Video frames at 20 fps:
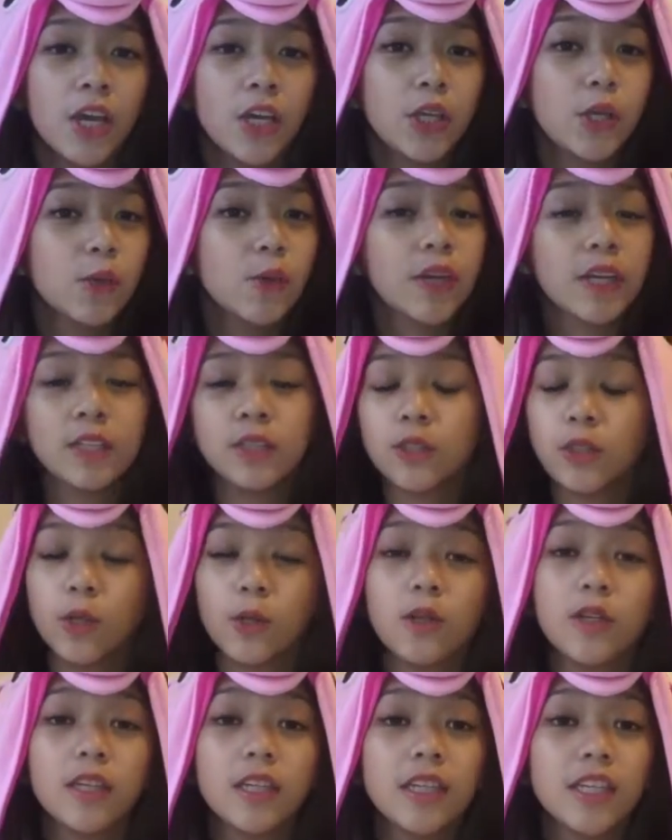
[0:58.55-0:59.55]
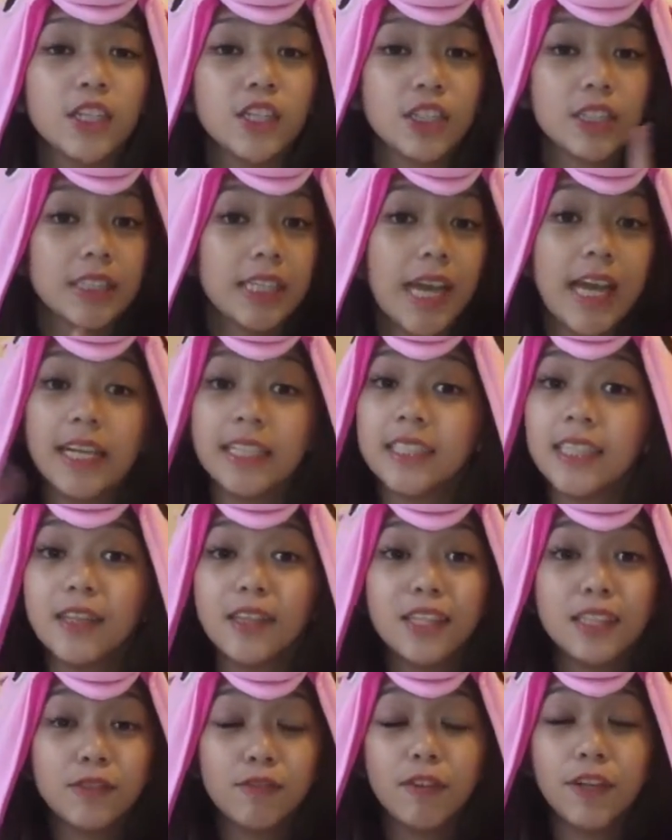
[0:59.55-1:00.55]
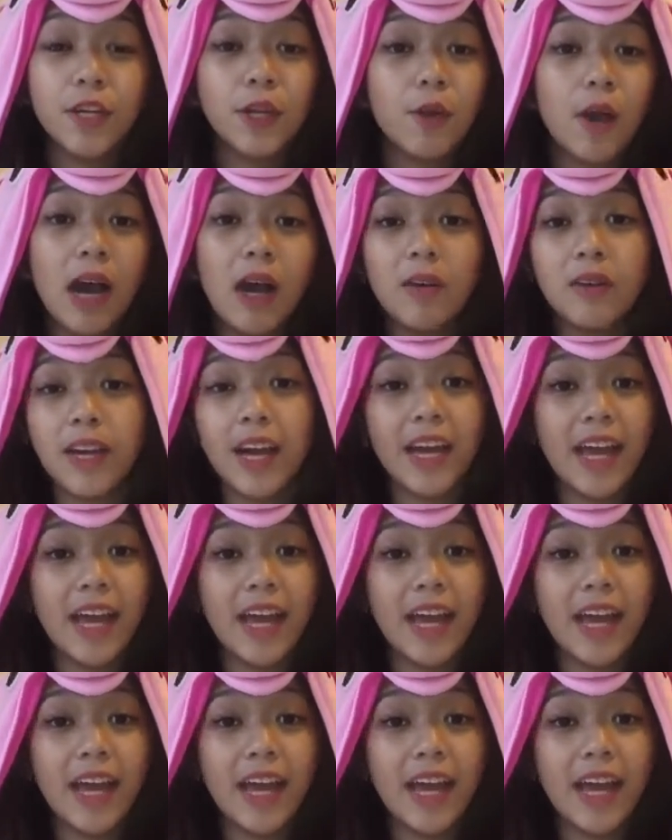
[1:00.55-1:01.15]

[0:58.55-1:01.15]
you can totally just exit this video out.